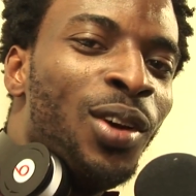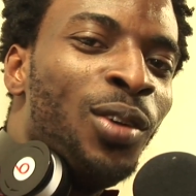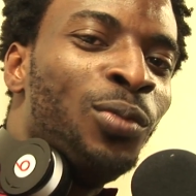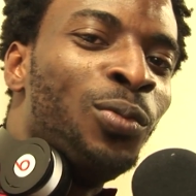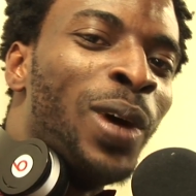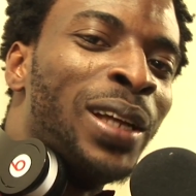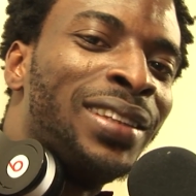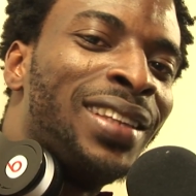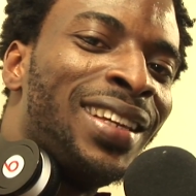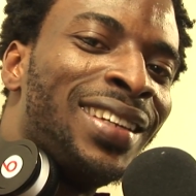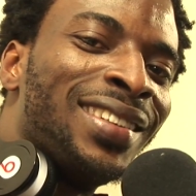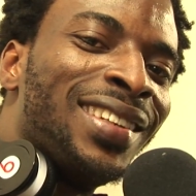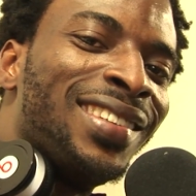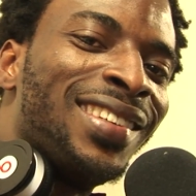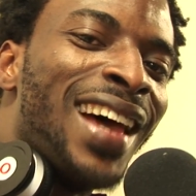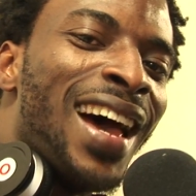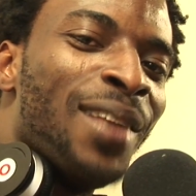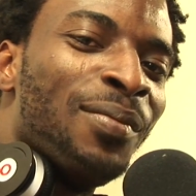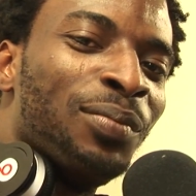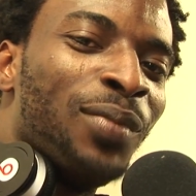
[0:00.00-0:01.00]
when things is
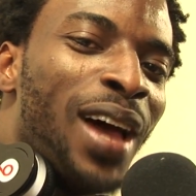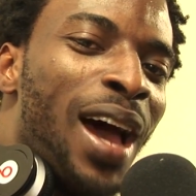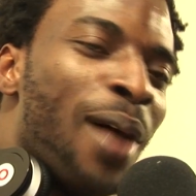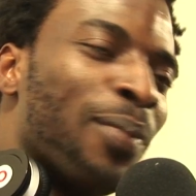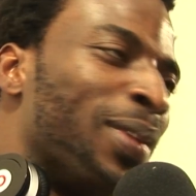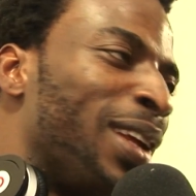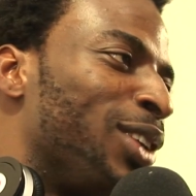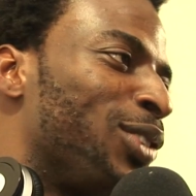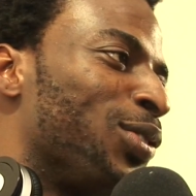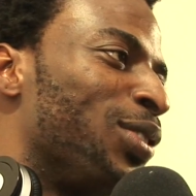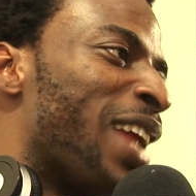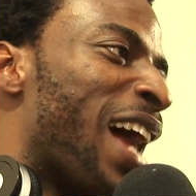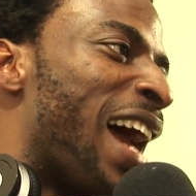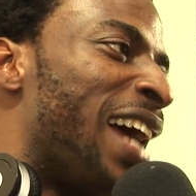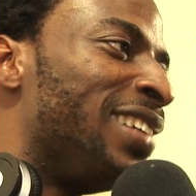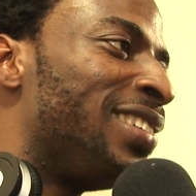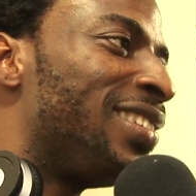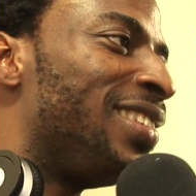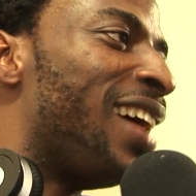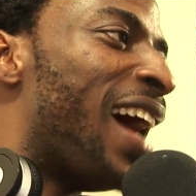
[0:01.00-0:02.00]
happening to
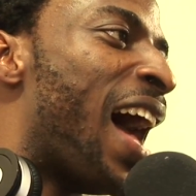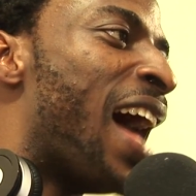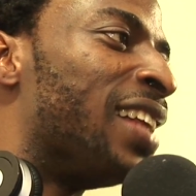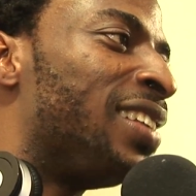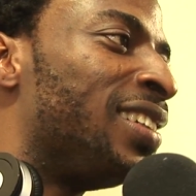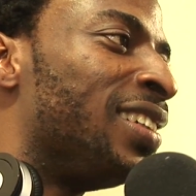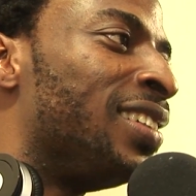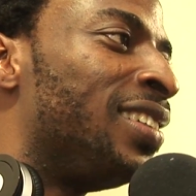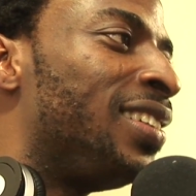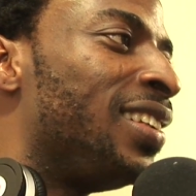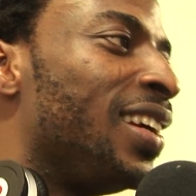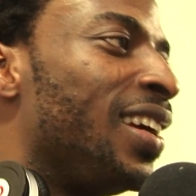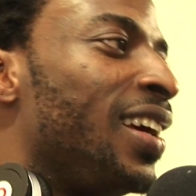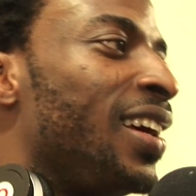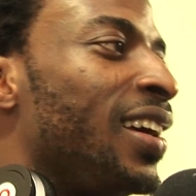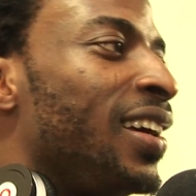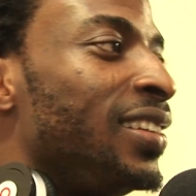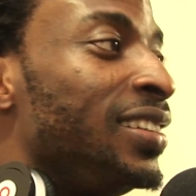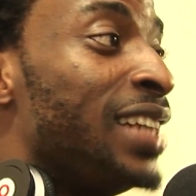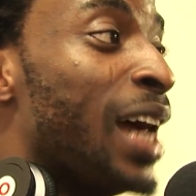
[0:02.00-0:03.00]
Nice, the artist,
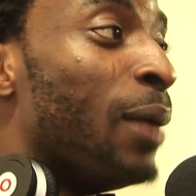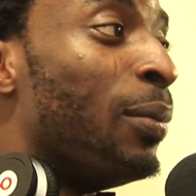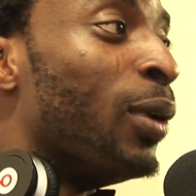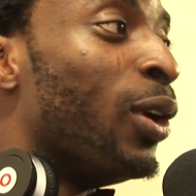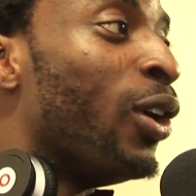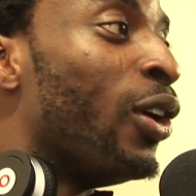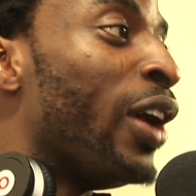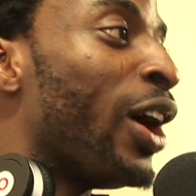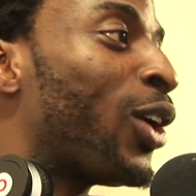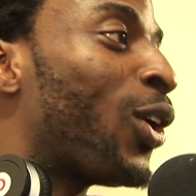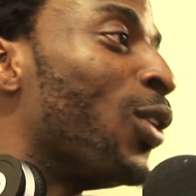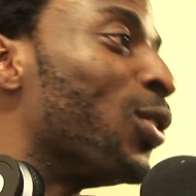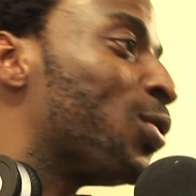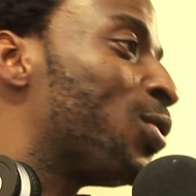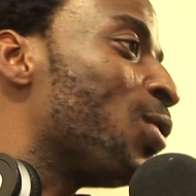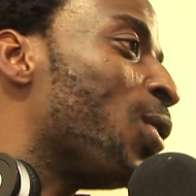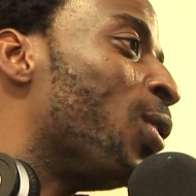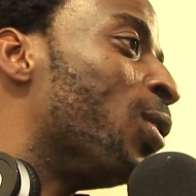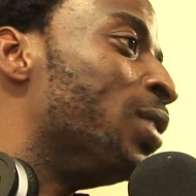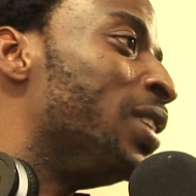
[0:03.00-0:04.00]
the Abolore
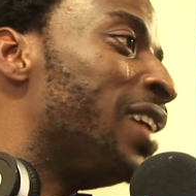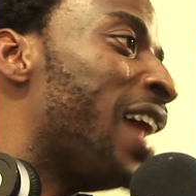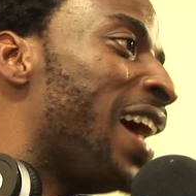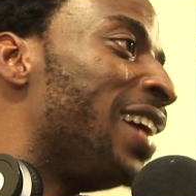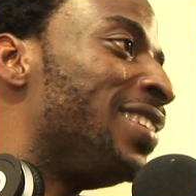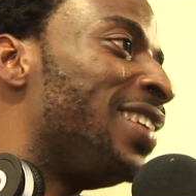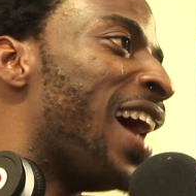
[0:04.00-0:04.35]
console, the Nice,